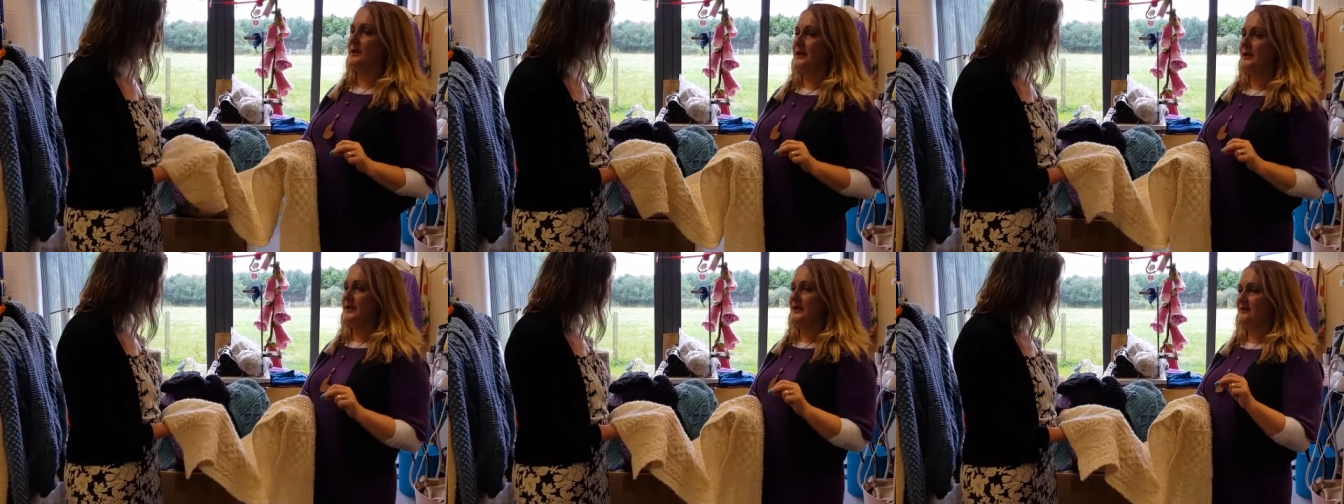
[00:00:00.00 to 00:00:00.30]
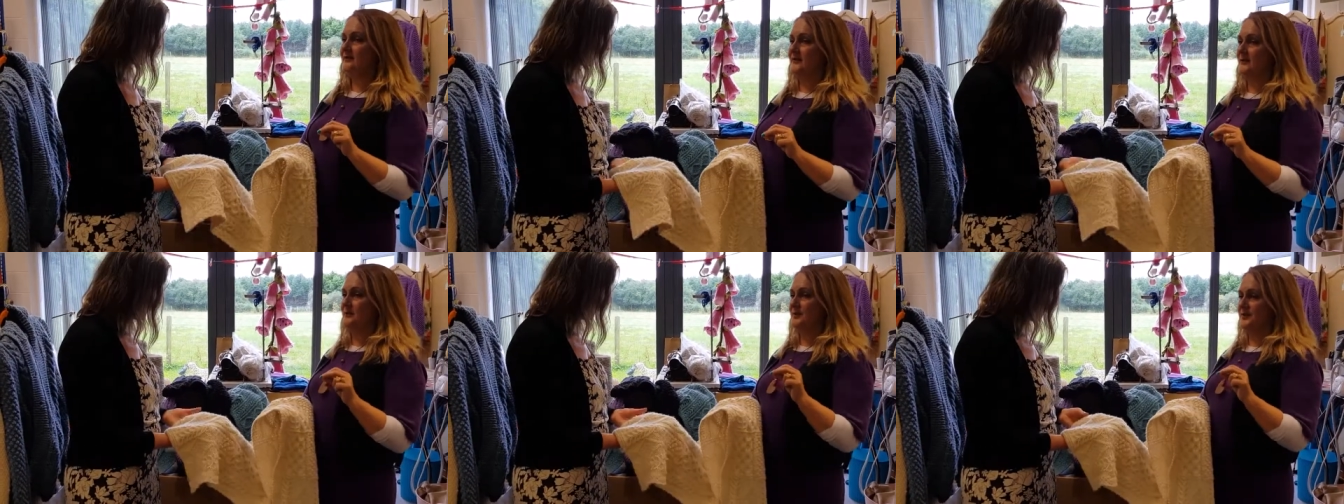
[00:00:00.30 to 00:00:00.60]

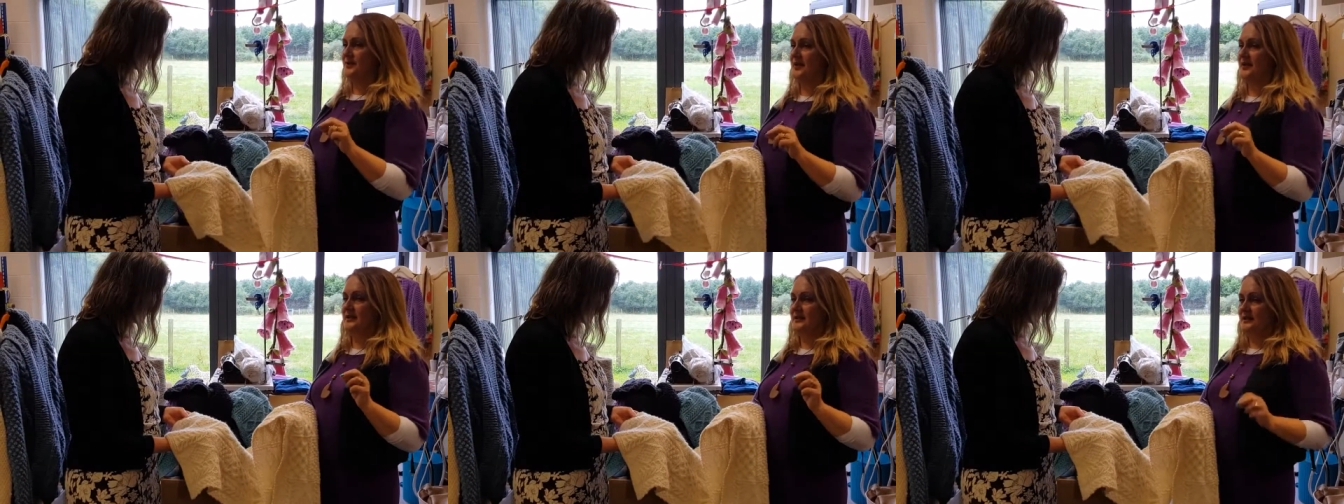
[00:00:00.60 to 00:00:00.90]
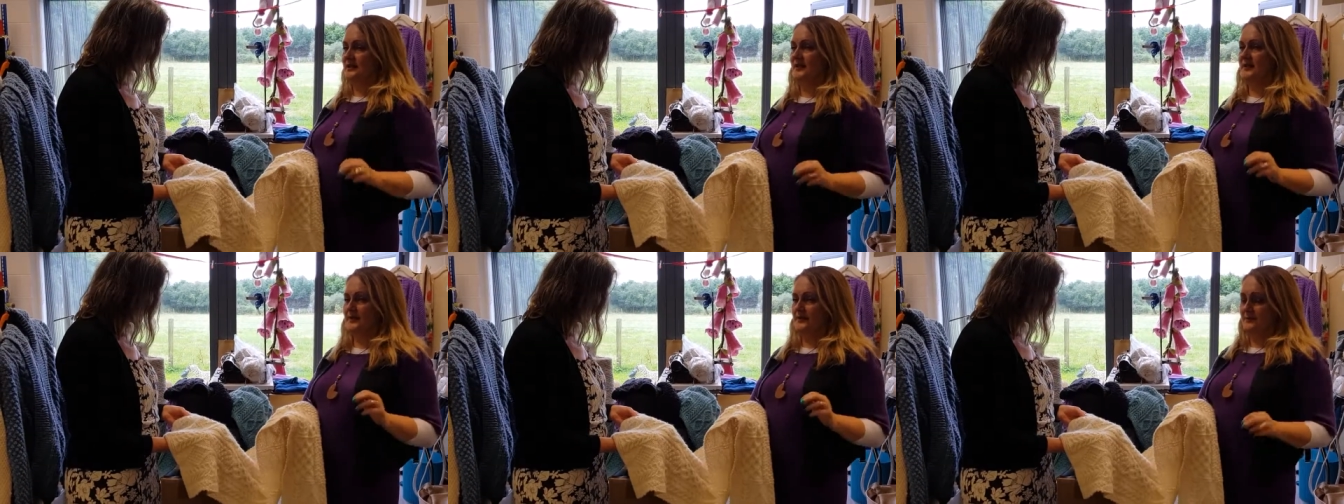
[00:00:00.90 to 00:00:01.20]
even within
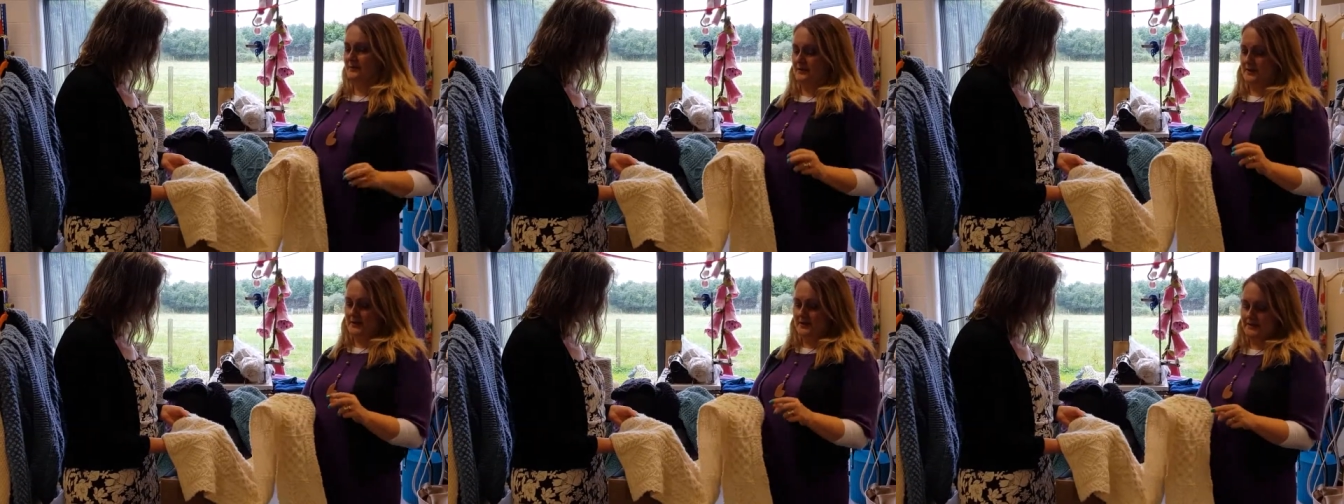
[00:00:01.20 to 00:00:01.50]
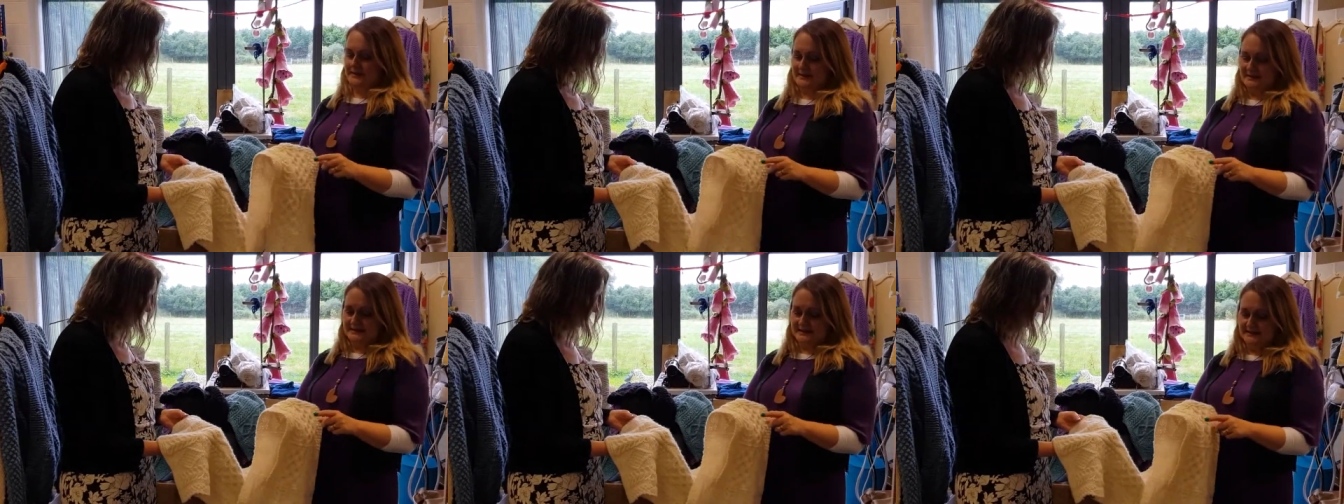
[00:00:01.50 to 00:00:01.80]
Donegal,
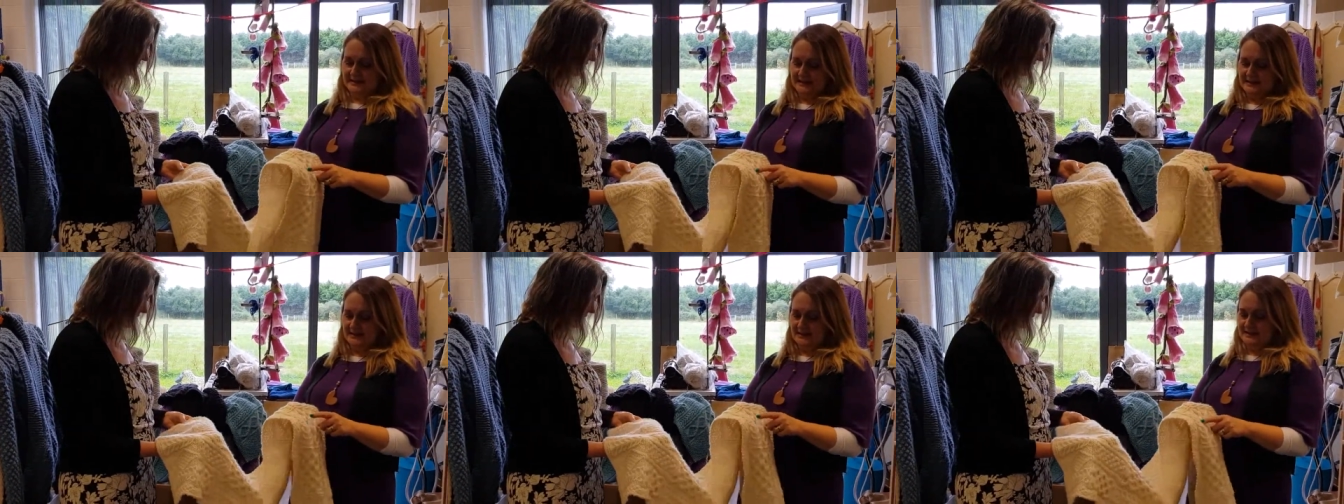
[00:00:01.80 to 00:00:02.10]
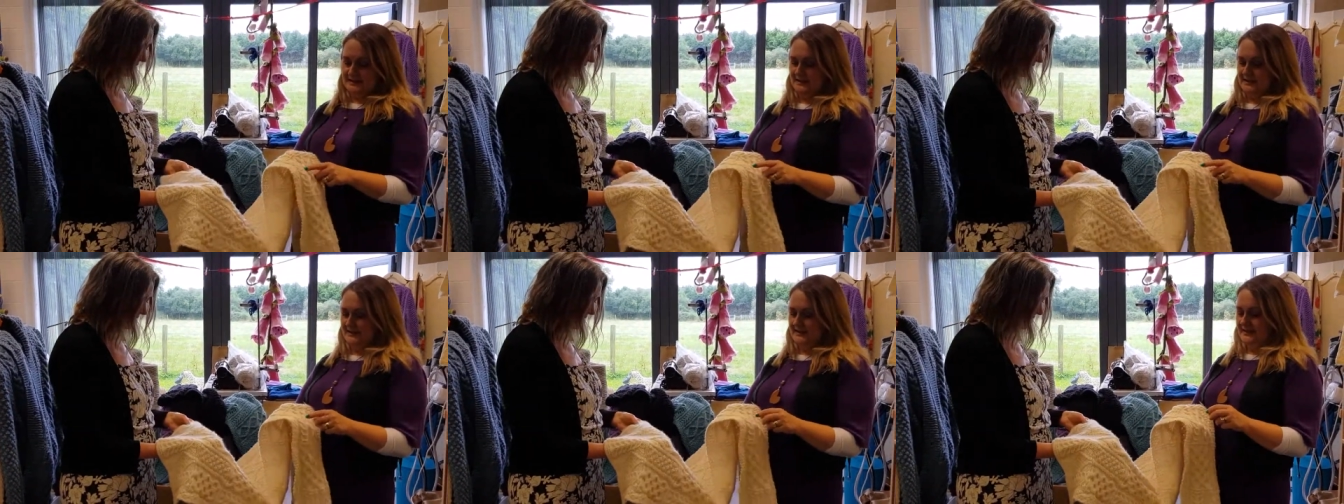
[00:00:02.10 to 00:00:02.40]
this
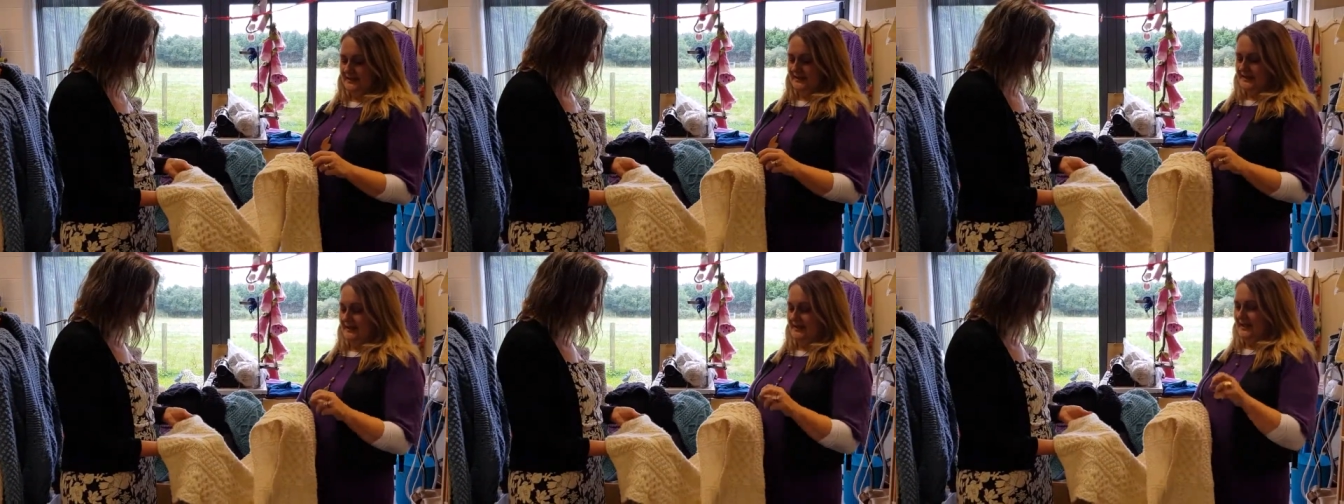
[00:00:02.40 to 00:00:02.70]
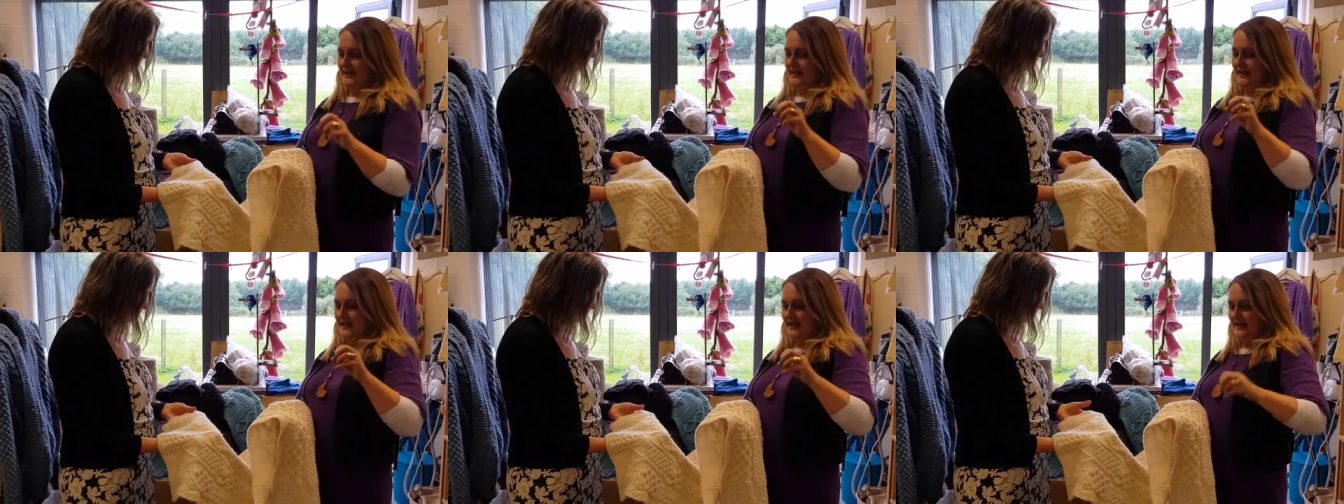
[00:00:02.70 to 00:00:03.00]
stitch
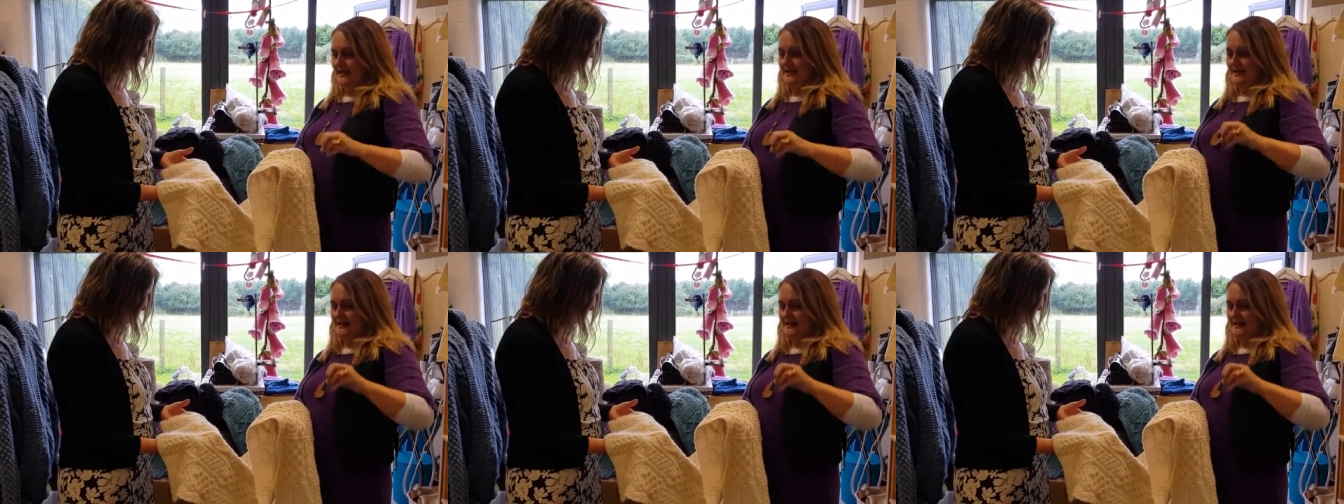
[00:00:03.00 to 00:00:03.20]
had